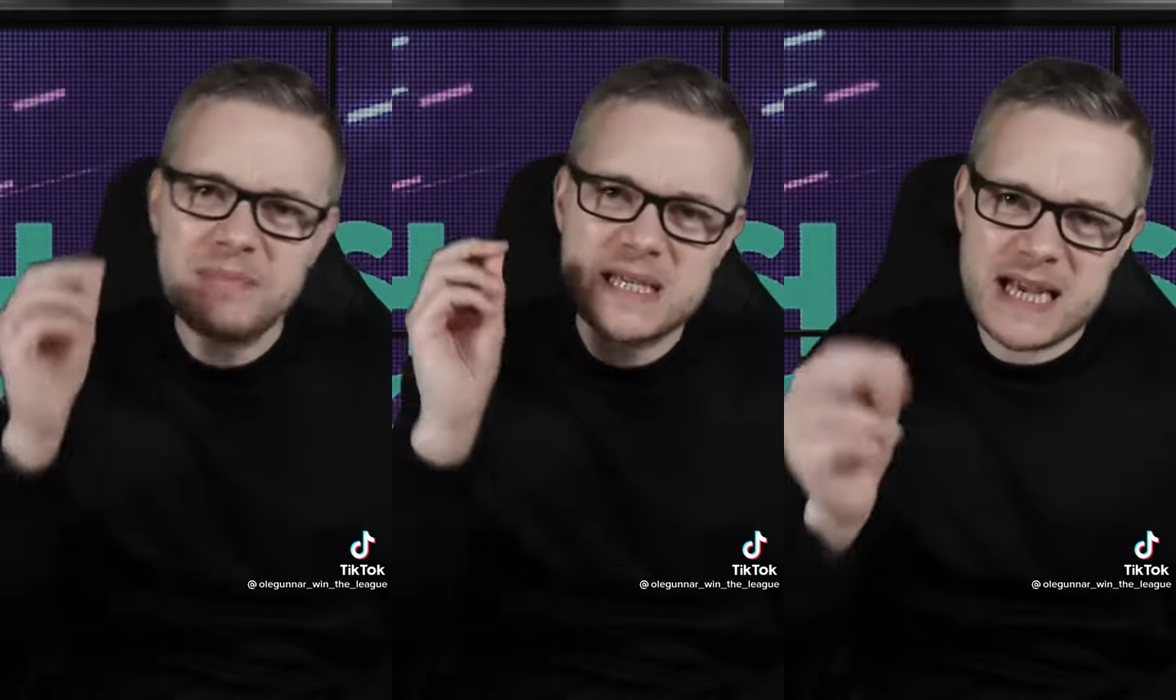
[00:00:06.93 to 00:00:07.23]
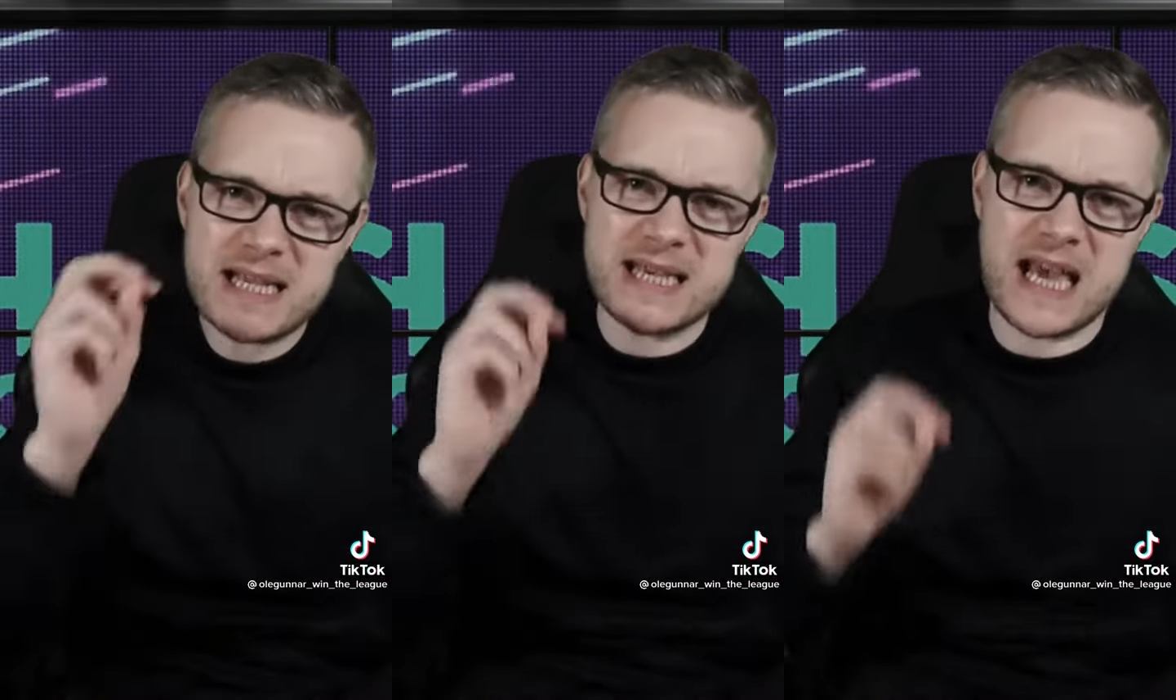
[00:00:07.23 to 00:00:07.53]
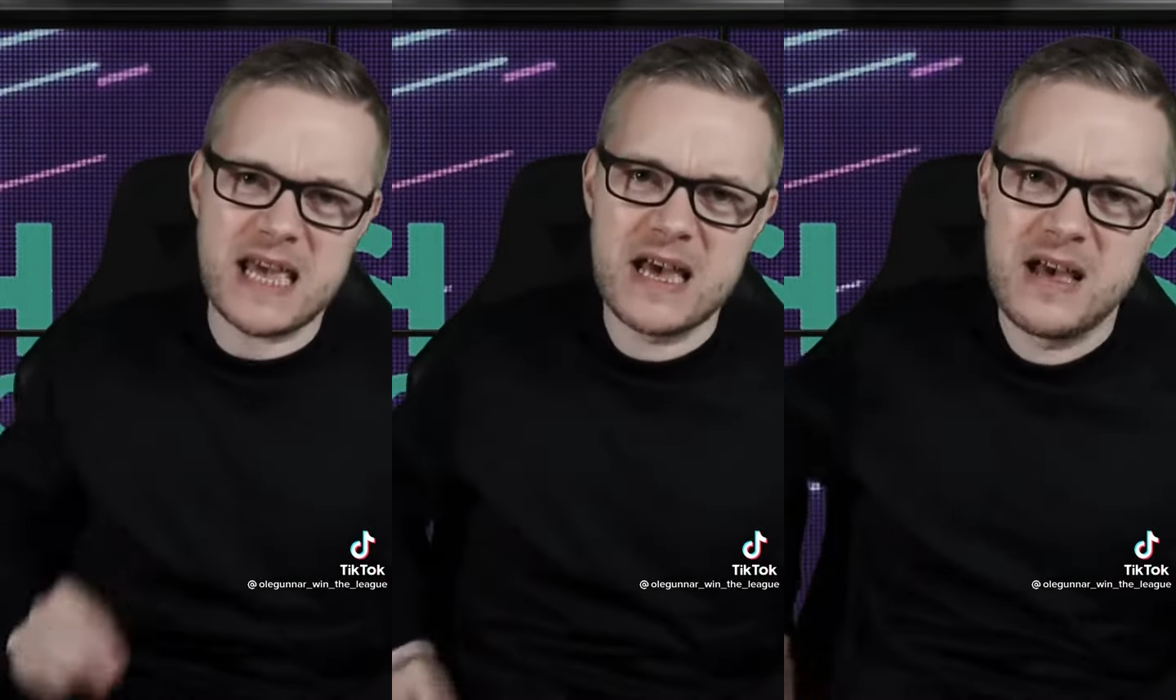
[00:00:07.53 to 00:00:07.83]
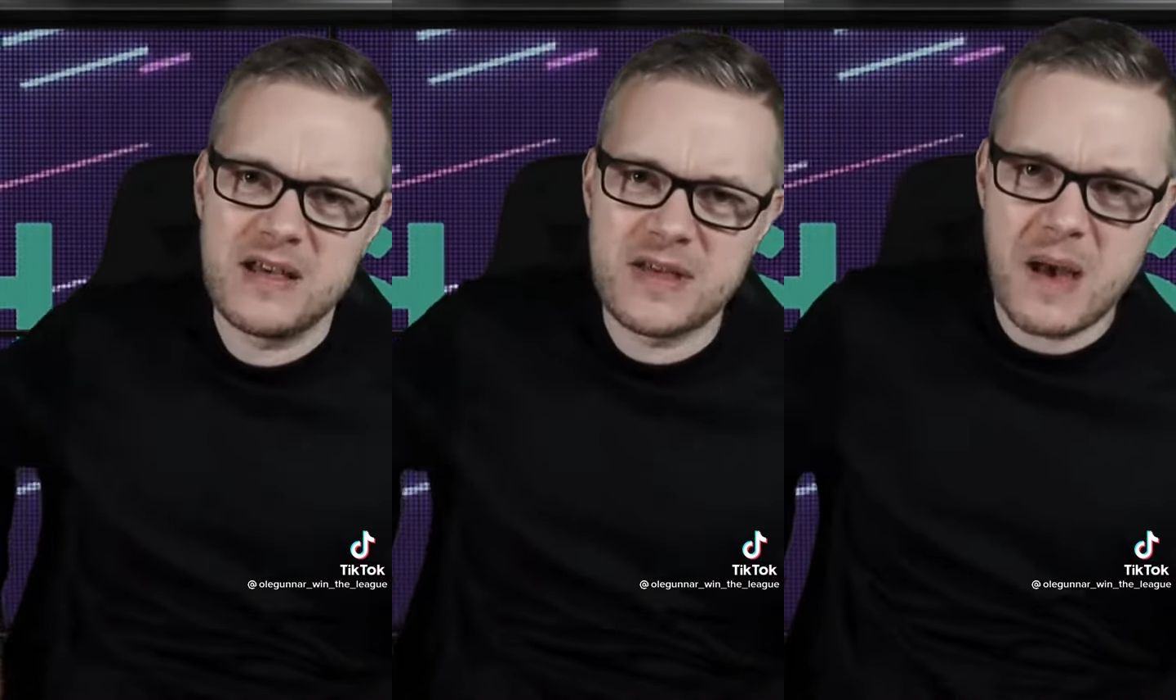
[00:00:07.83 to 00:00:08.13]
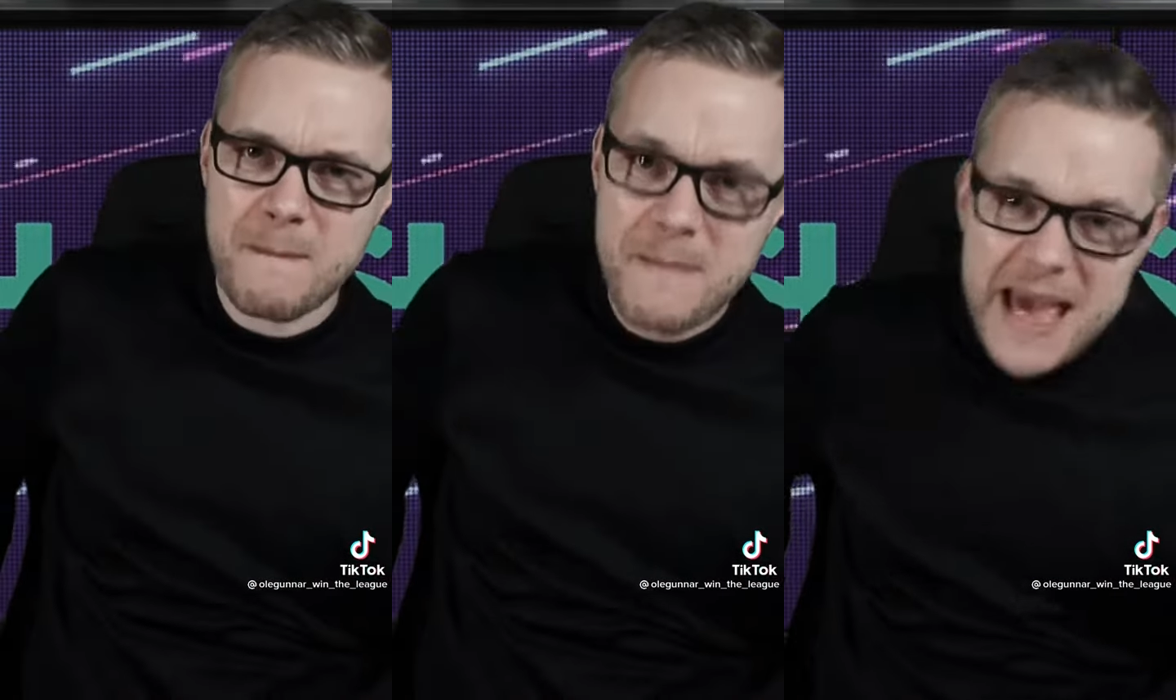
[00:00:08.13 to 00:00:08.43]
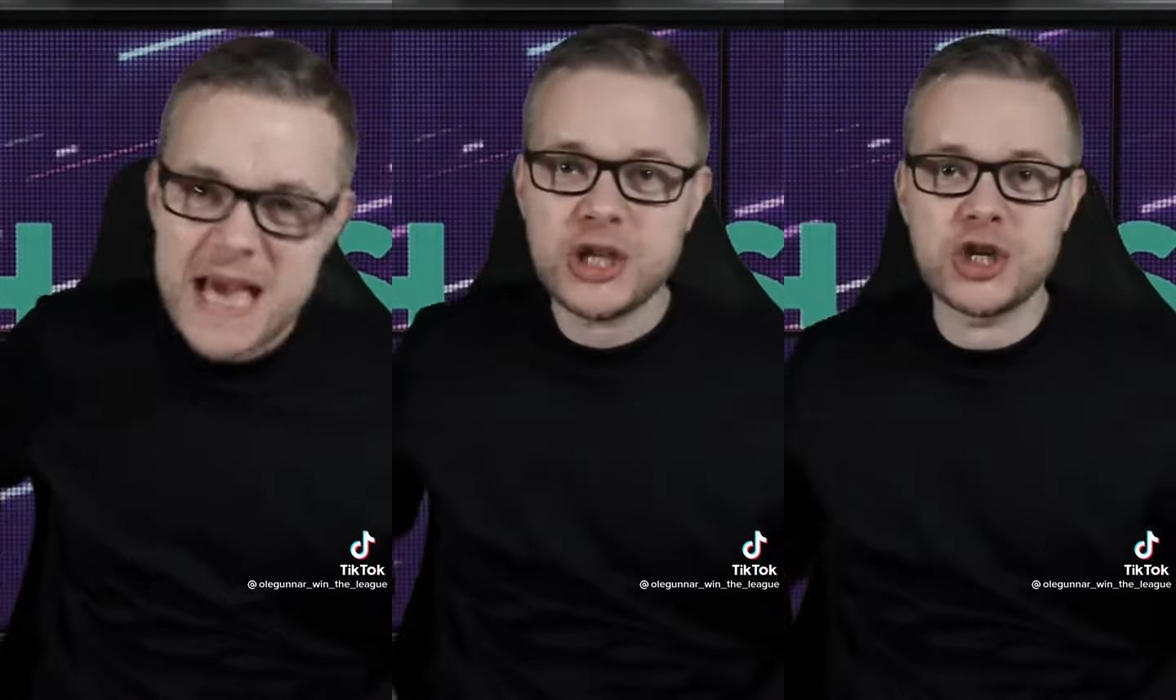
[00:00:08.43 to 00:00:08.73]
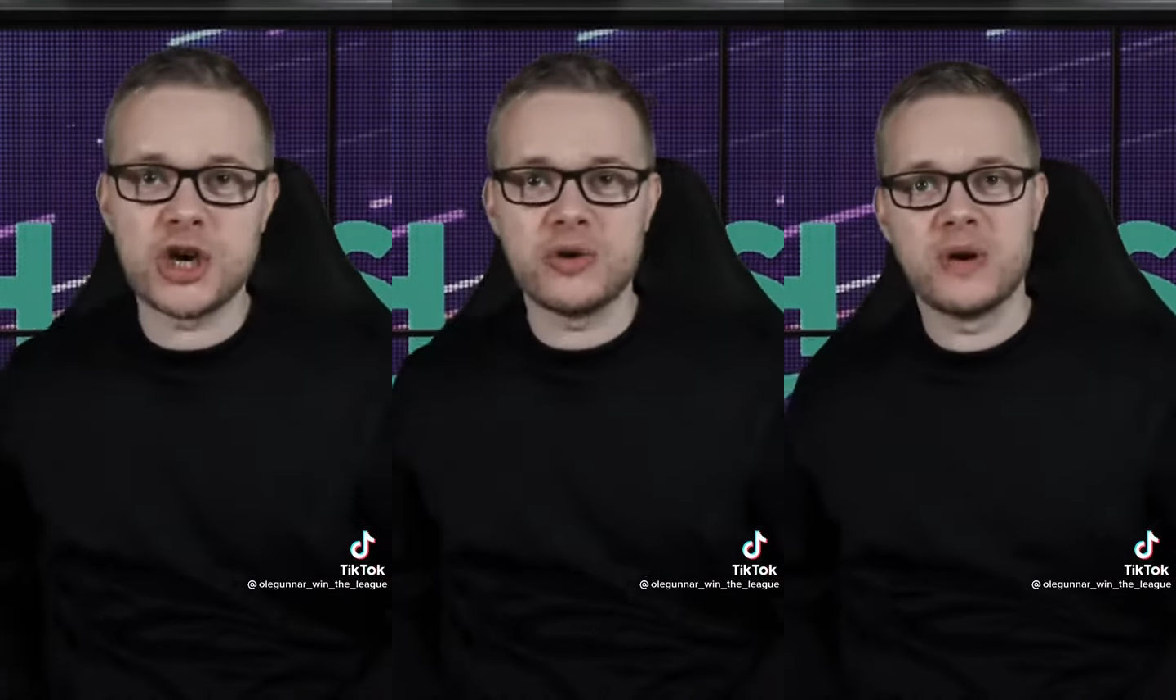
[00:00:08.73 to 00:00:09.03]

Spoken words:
city that made you,